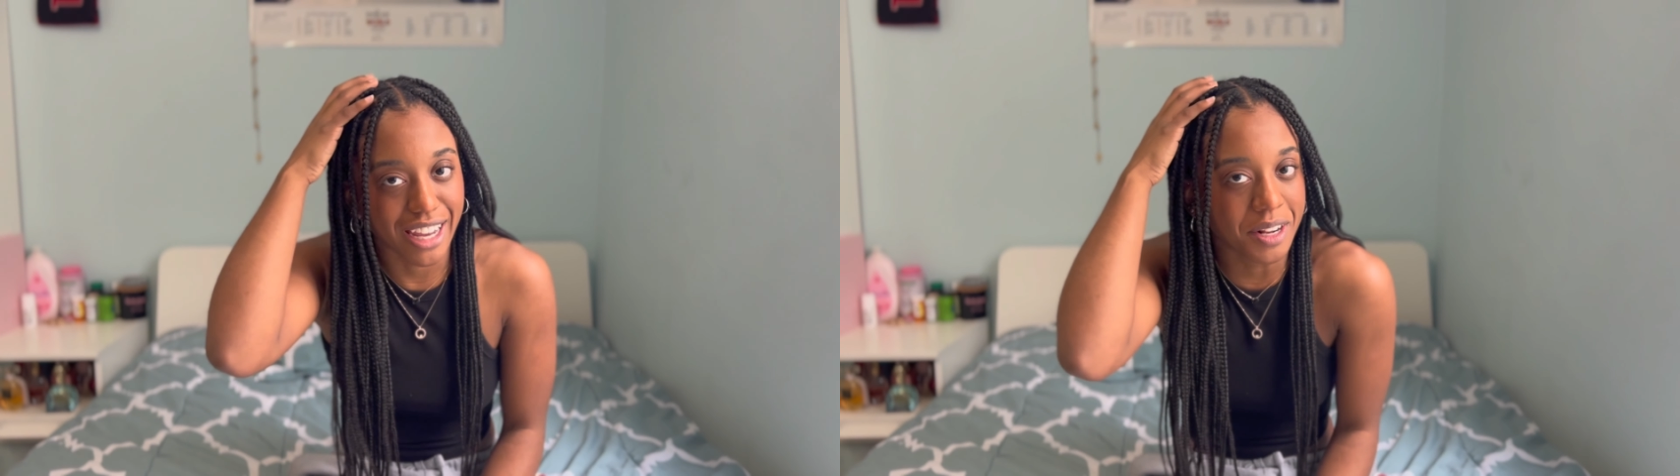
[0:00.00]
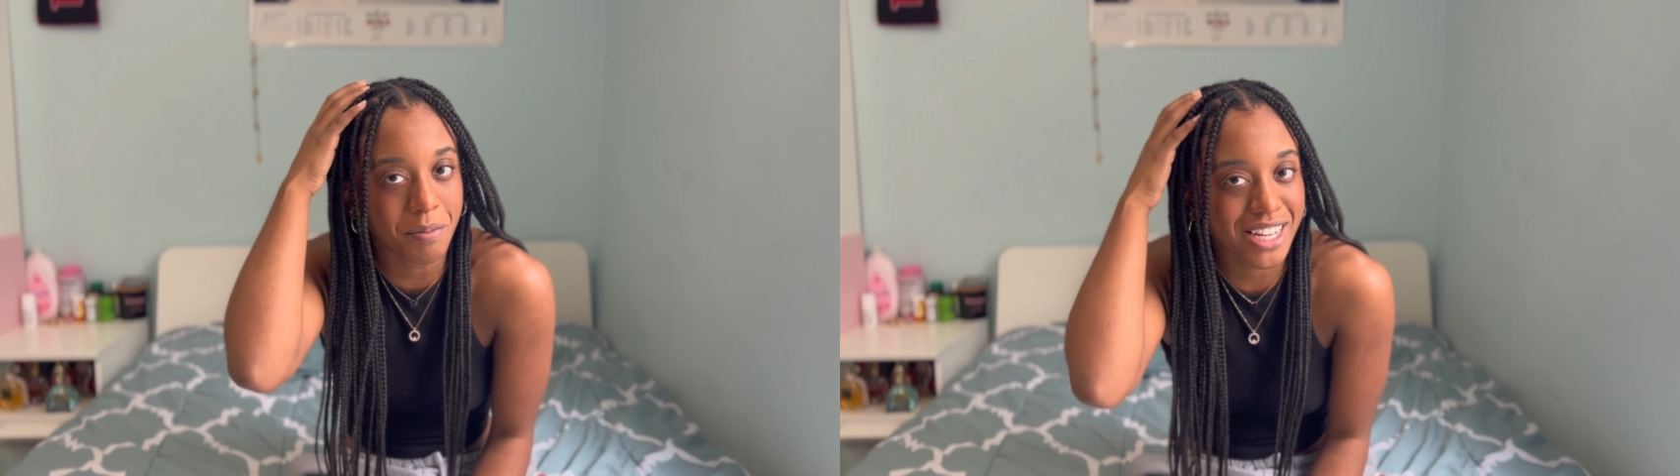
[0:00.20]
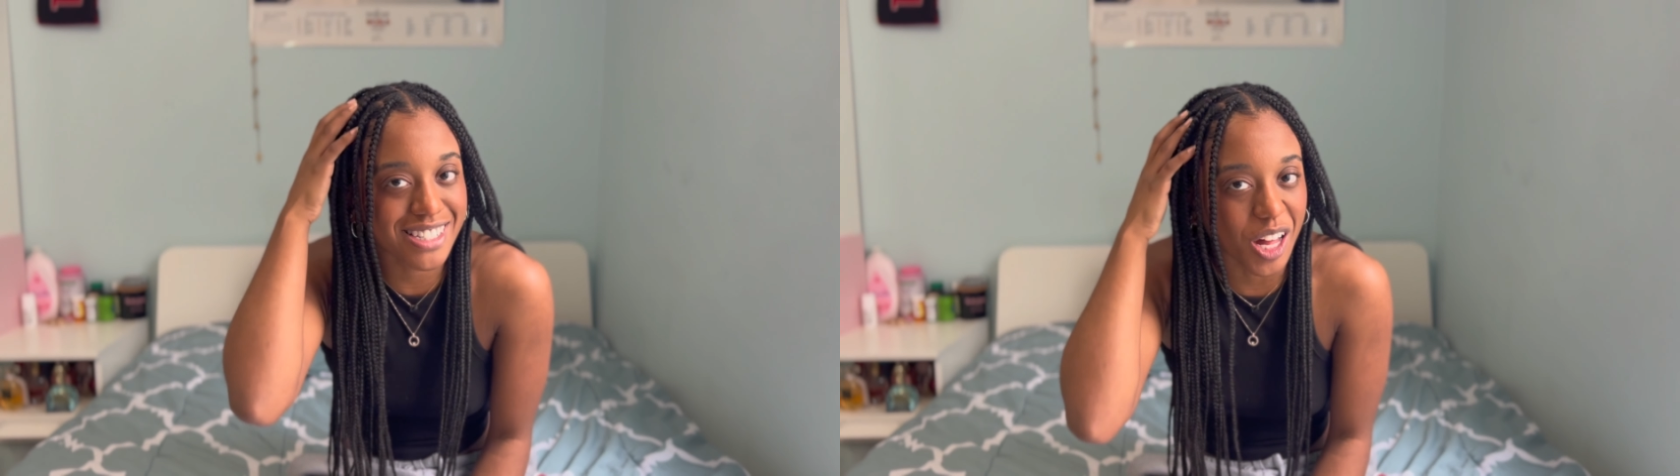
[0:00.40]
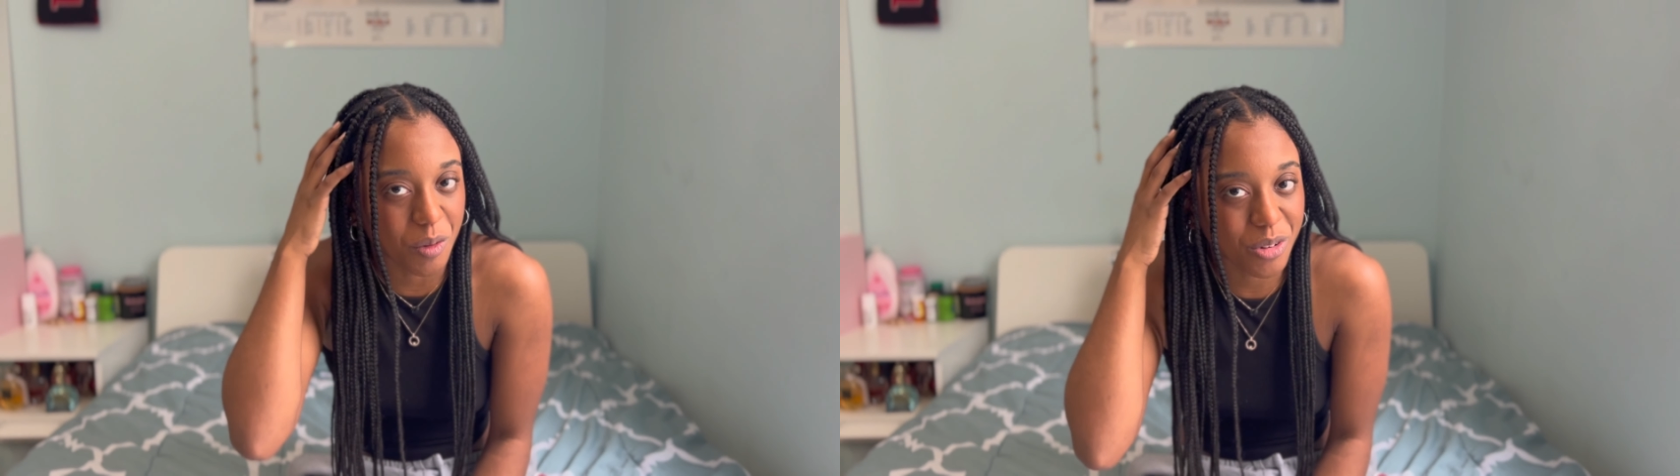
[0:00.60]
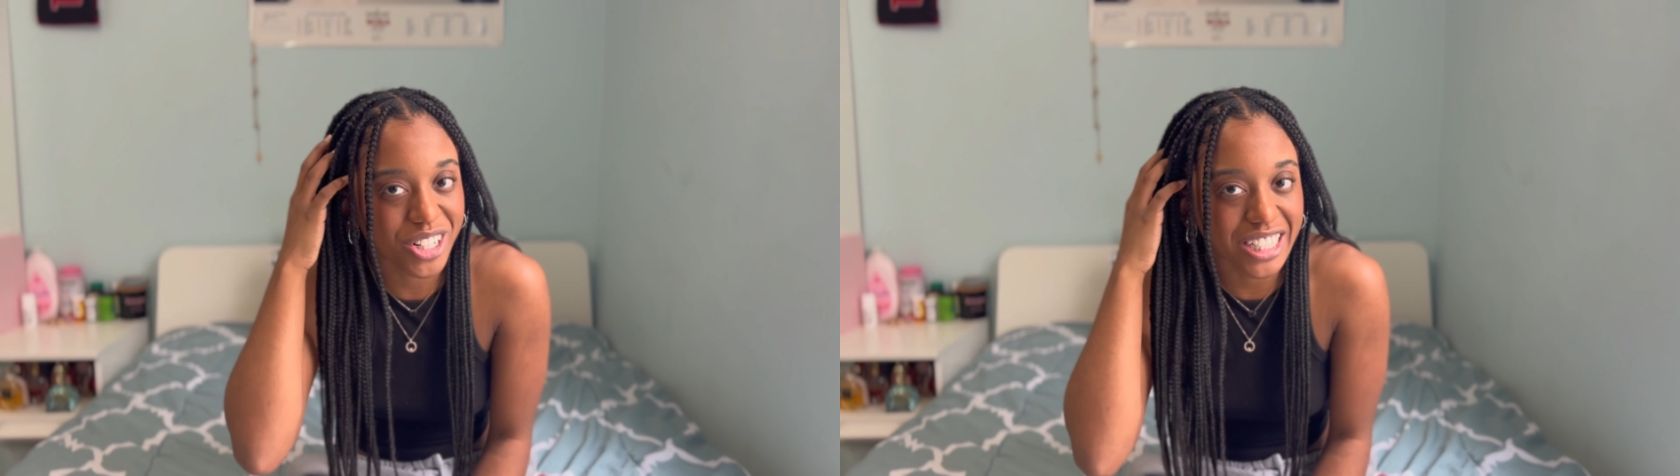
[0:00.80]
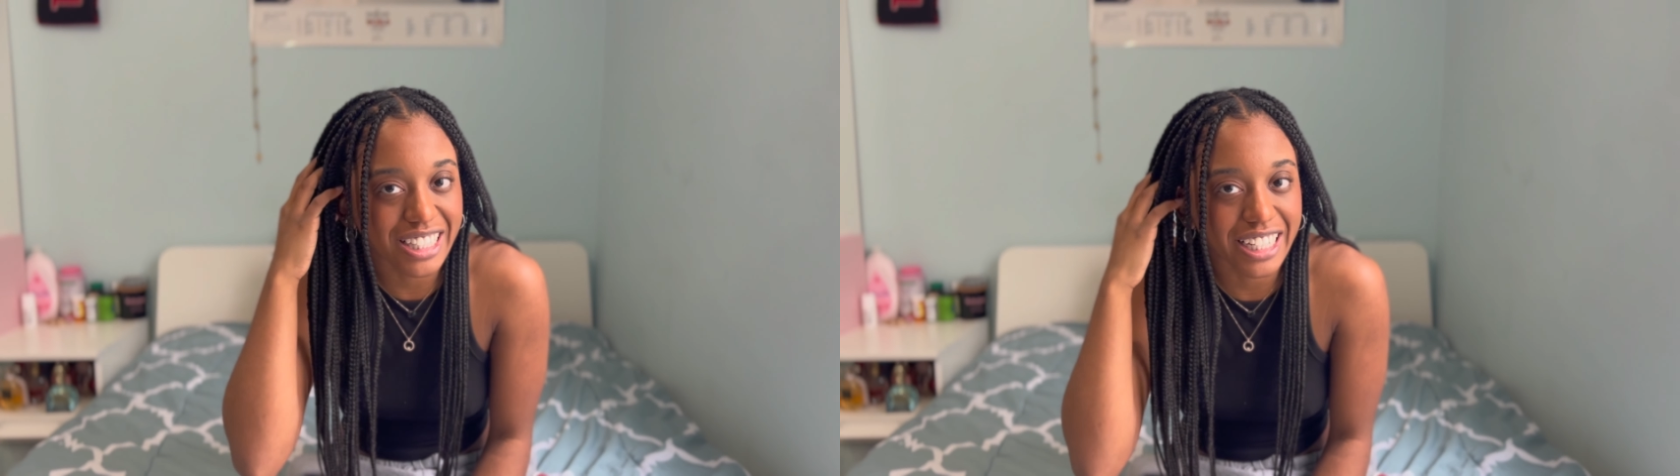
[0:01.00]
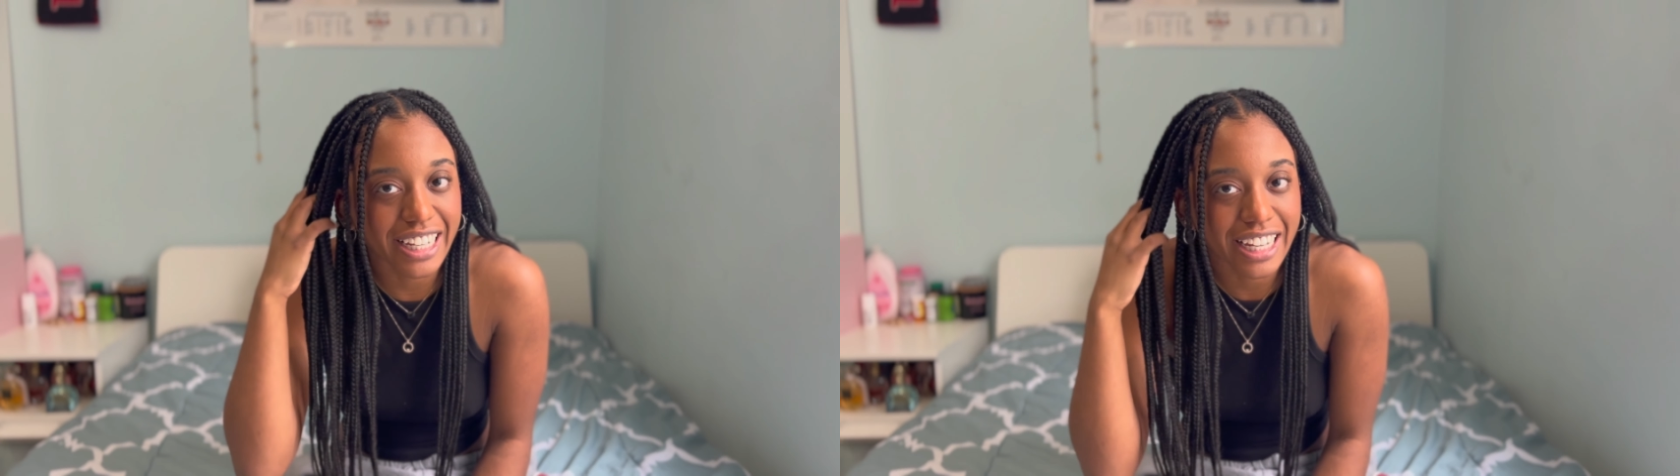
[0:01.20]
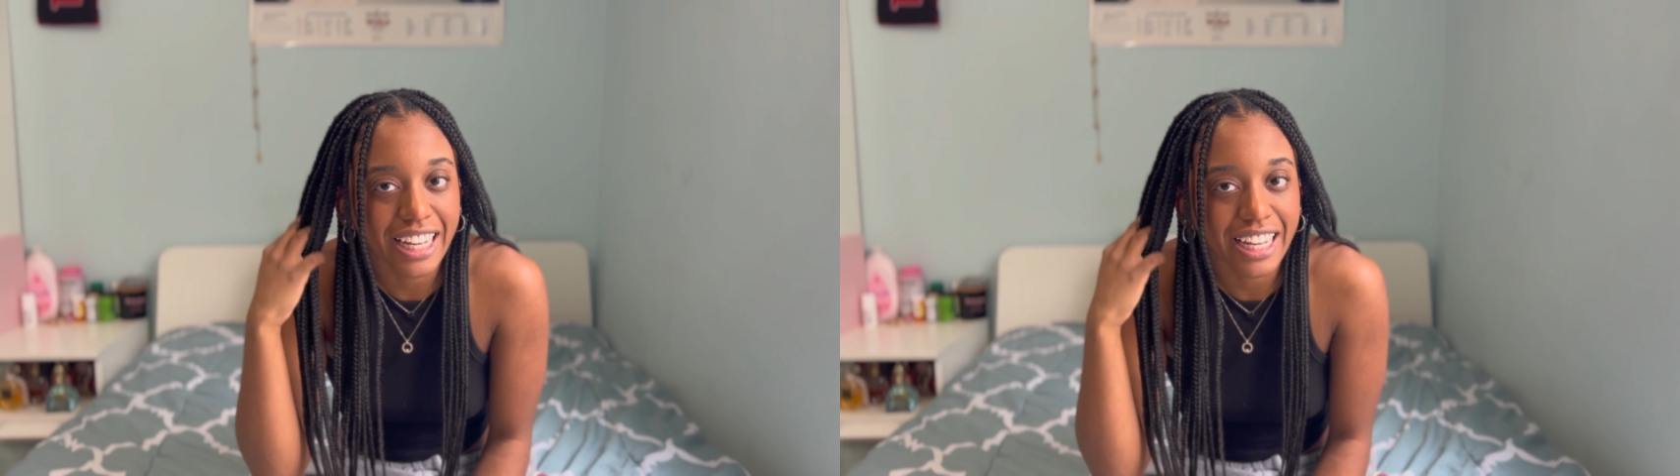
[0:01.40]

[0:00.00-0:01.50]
in my scalp or anything.